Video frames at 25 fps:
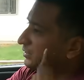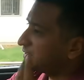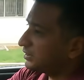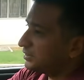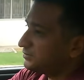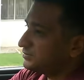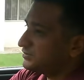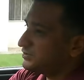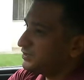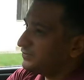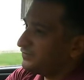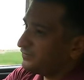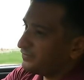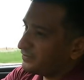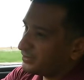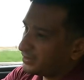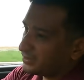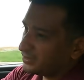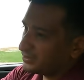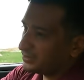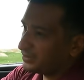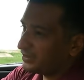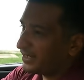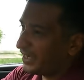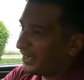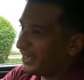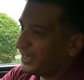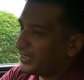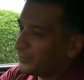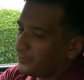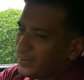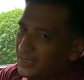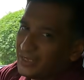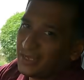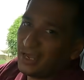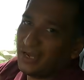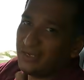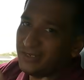in terms of ride,
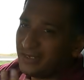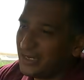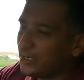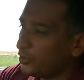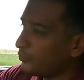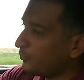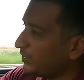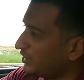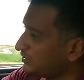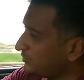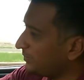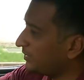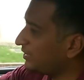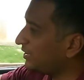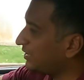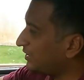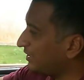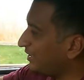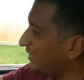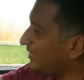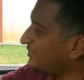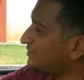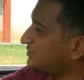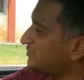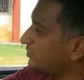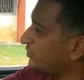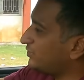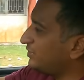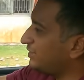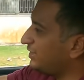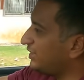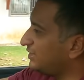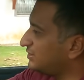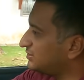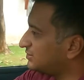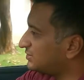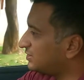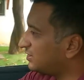we can't tell you much, but at least on
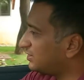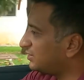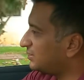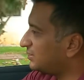these